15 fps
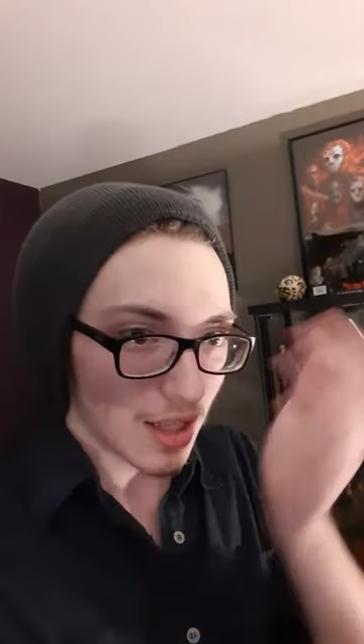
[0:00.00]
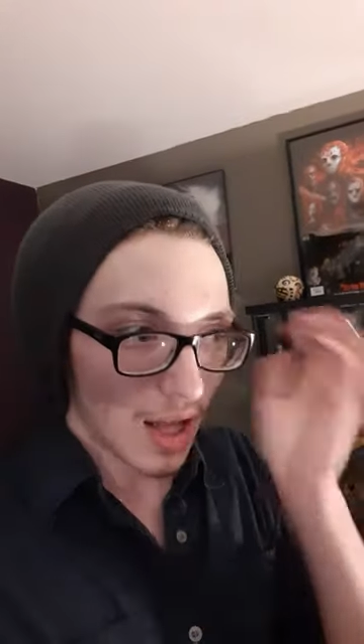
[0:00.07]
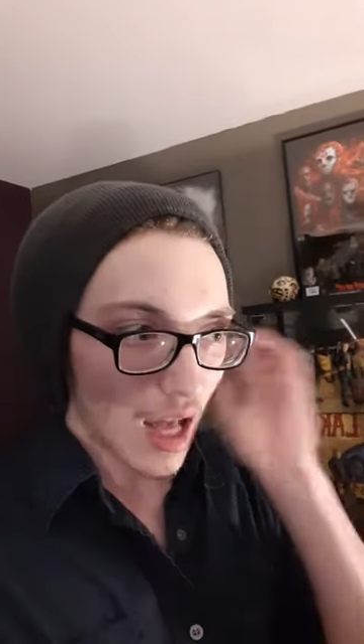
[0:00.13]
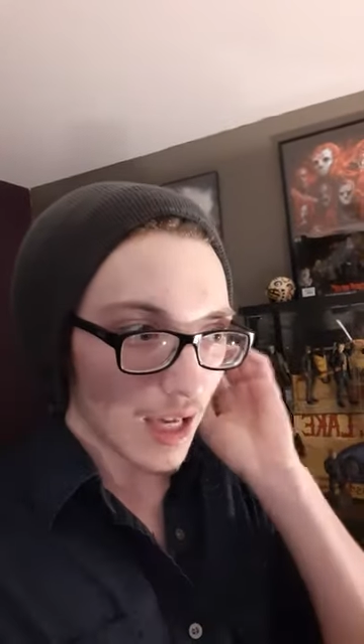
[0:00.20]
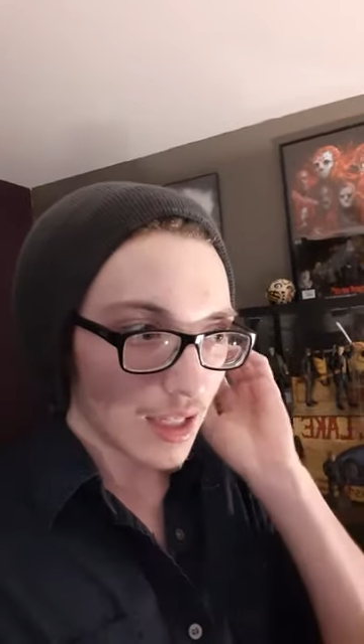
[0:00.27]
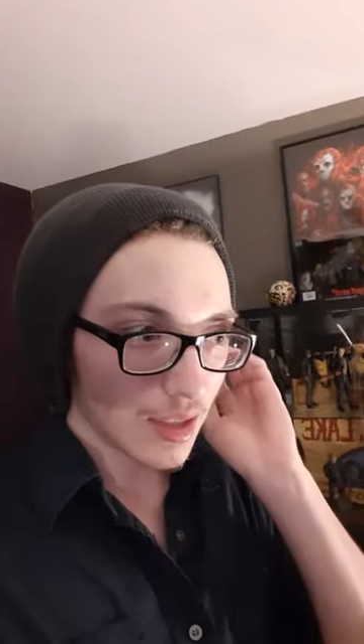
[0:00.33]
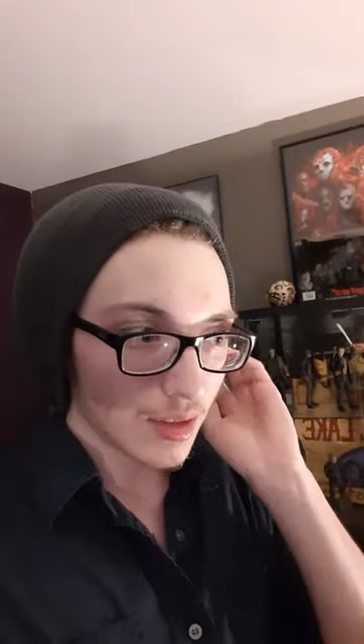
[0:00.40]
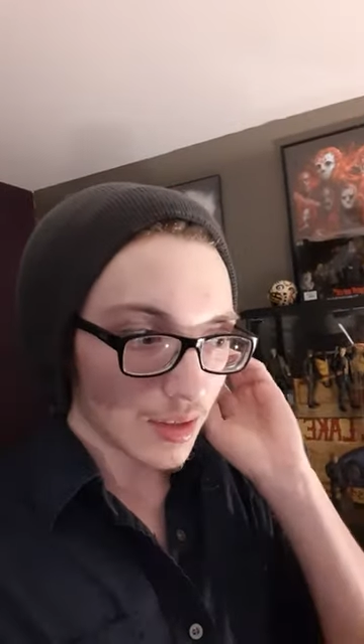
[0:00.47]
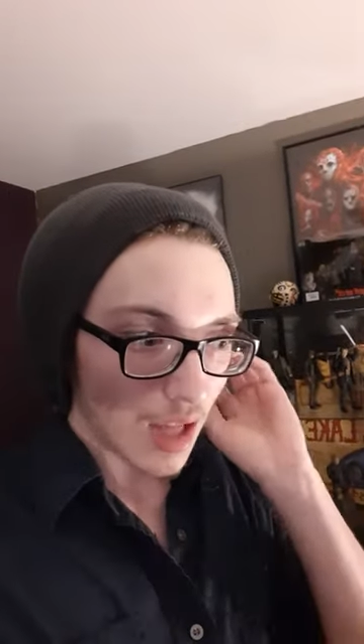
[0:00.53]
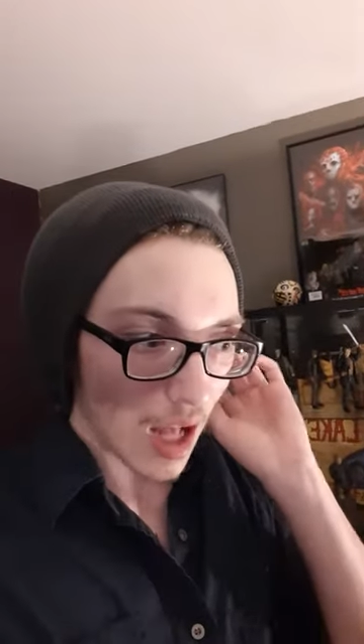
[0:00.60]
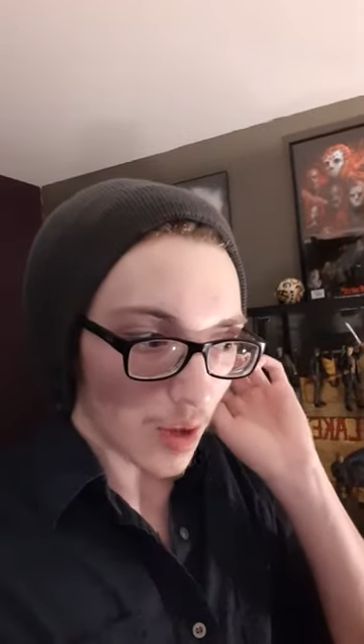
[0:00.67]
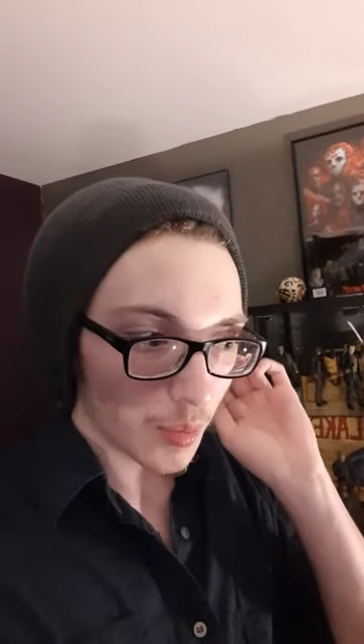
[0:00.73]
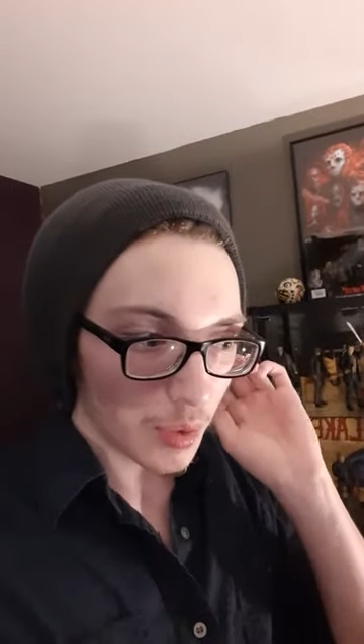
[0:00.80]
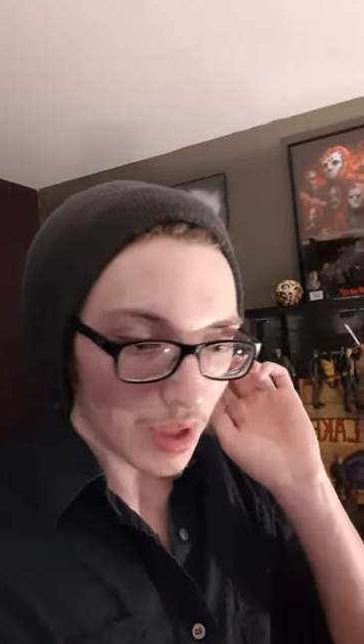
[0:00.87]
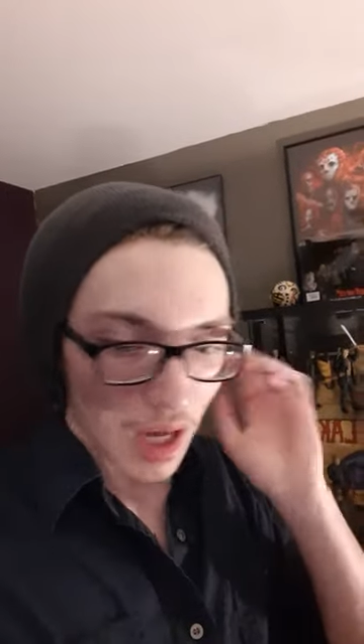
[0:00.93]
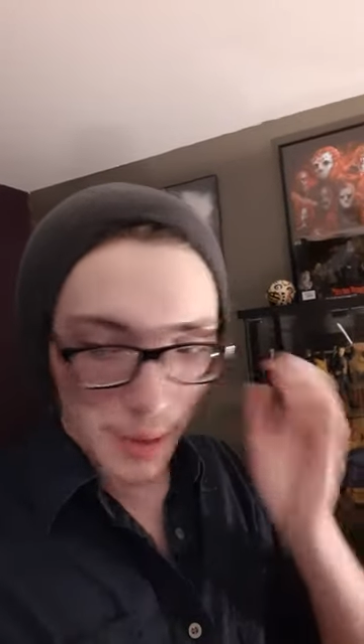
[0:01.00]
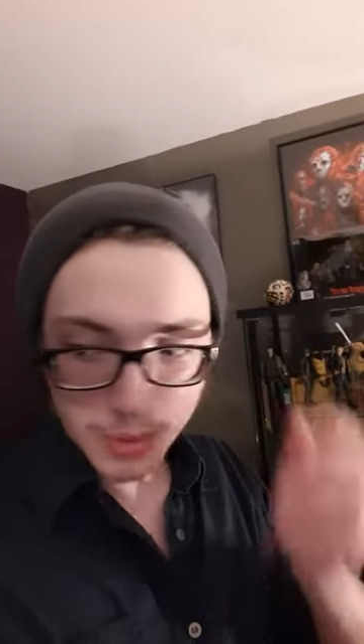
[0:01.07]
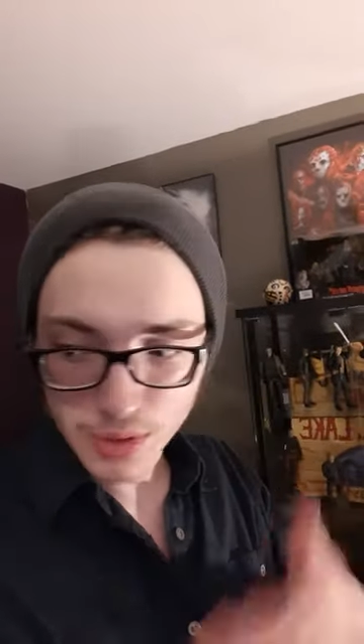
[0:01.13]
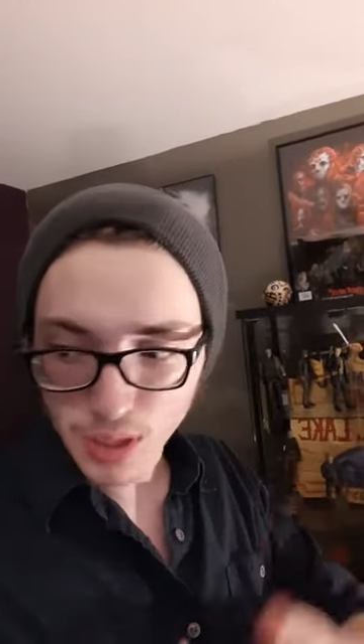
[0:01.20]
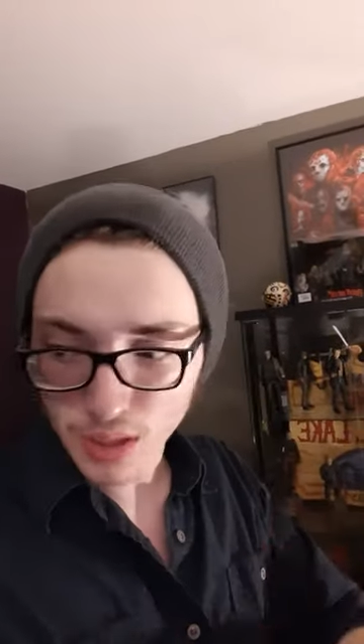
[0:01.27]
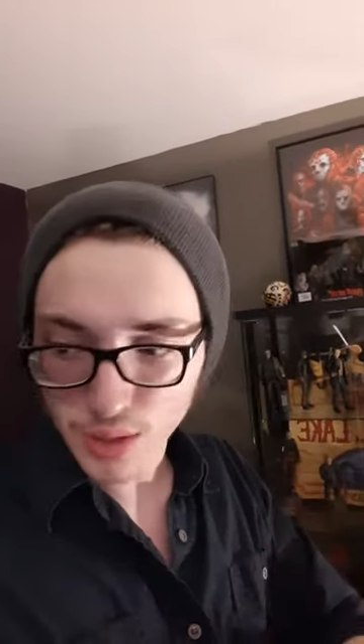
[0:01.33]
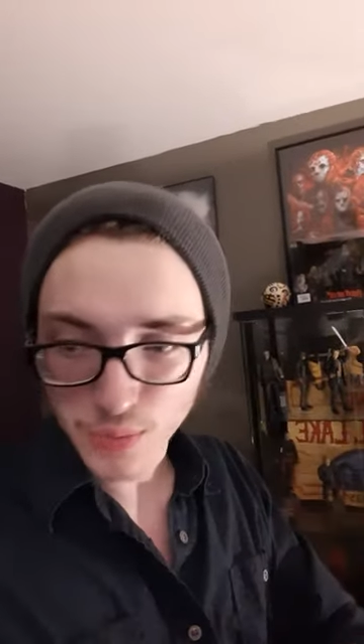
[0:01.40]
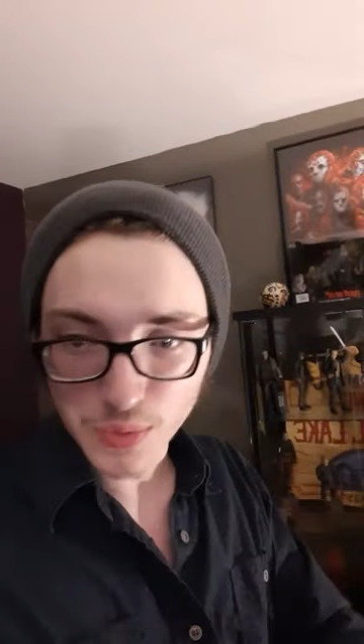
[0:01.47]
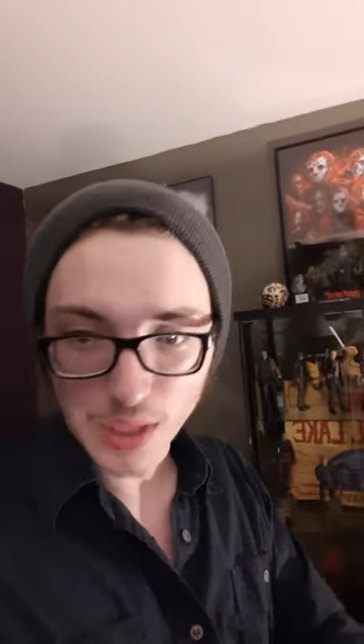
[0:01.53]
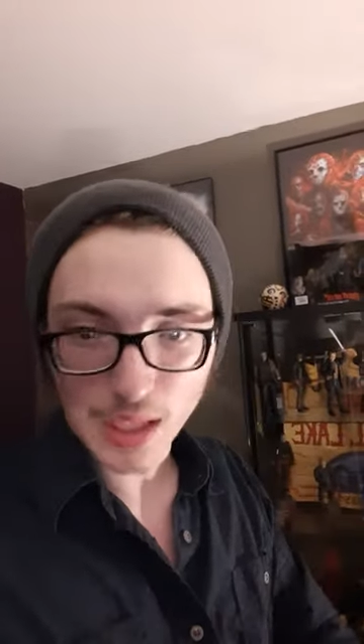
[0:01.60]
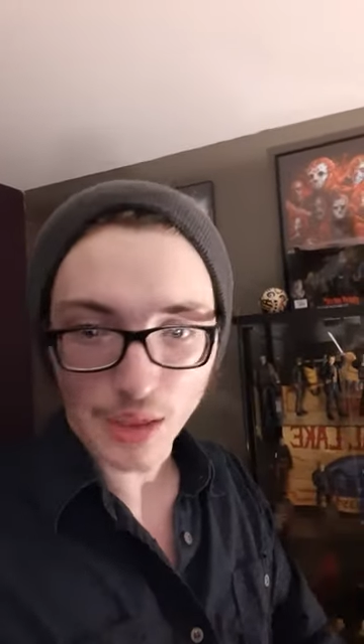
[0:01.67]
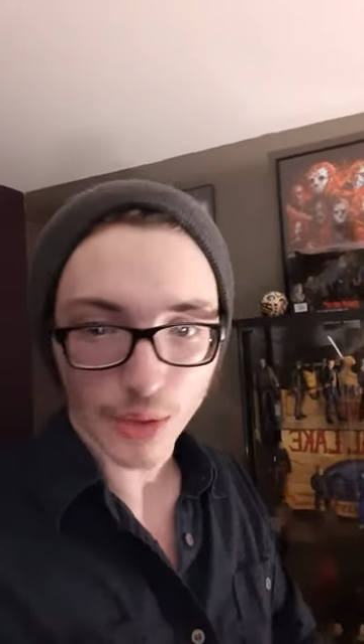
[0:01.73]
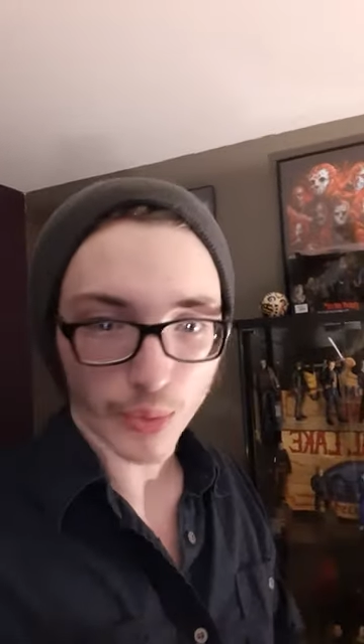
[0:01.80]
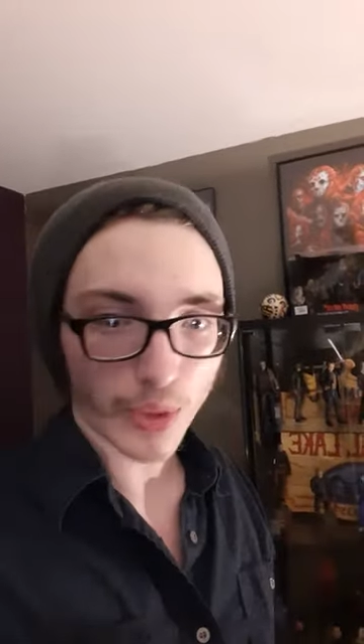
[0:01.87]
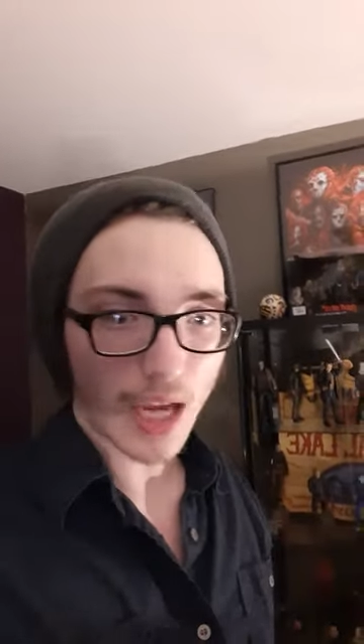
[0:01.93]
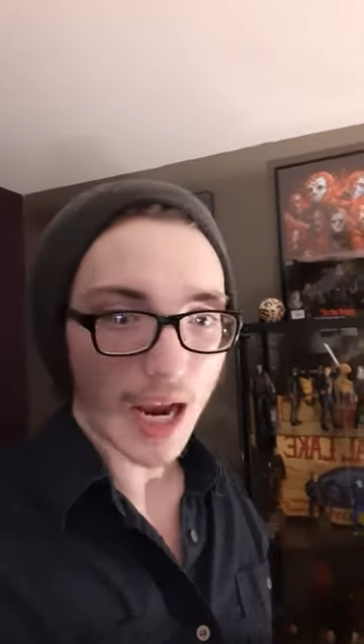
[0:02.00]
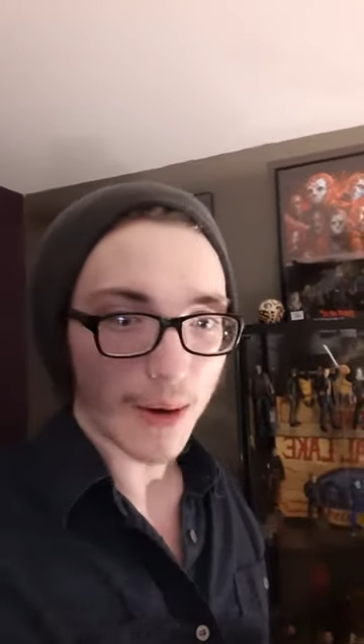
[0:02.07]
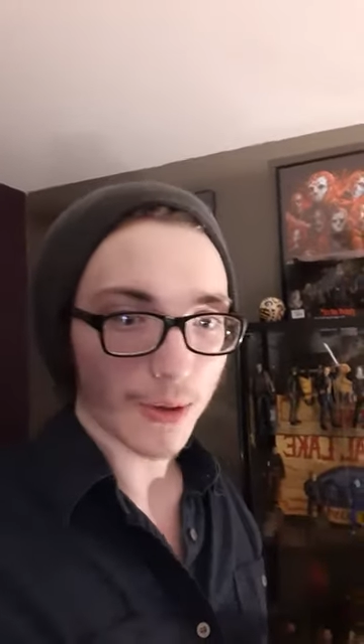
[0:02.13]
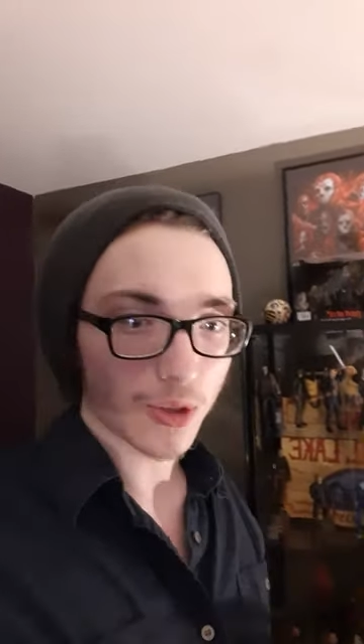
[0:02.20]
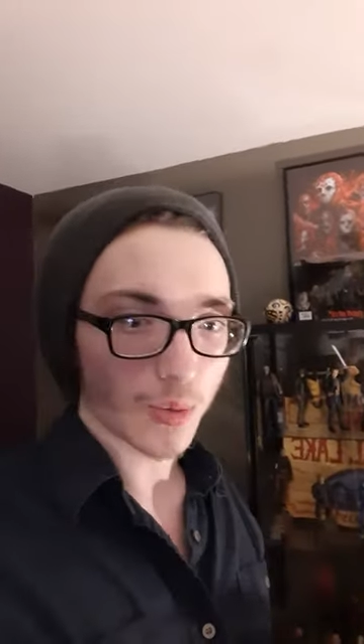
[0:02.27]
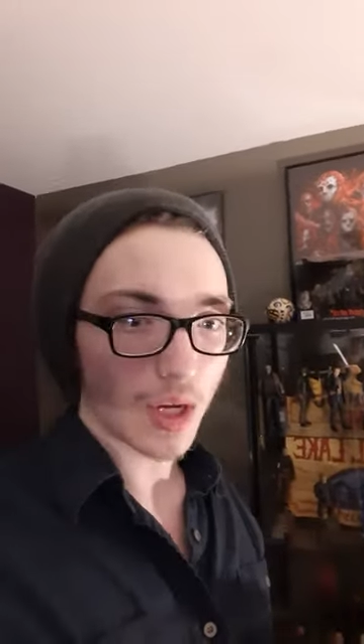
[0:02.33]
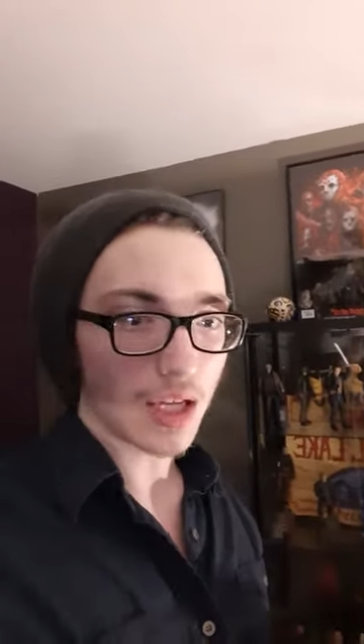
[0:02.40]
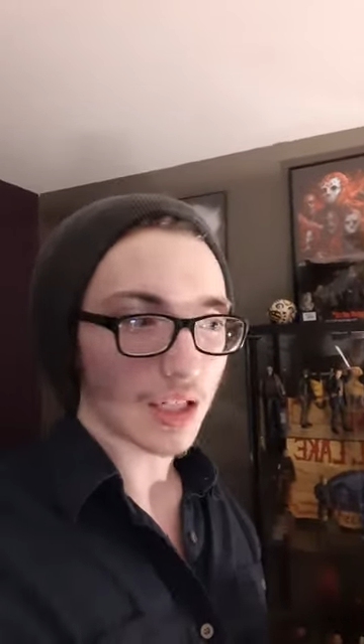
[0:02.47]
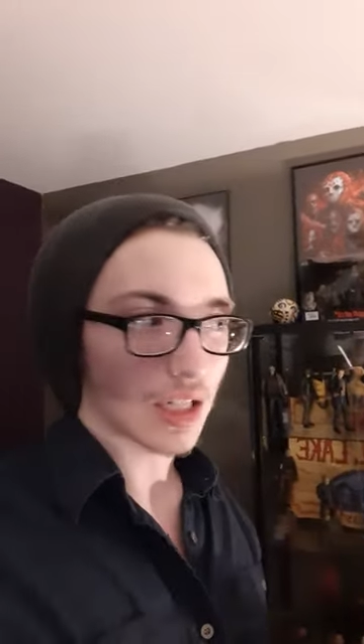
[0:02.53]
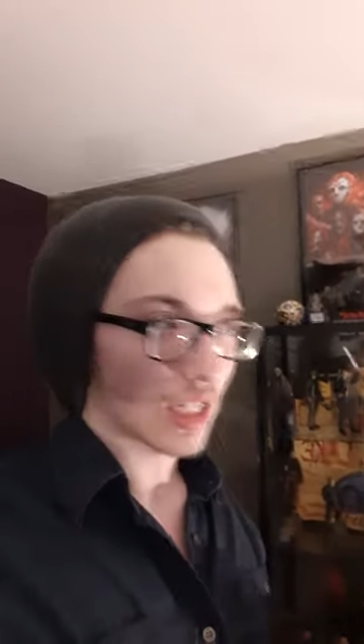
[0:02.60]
I was on here for like 3 hours waiting.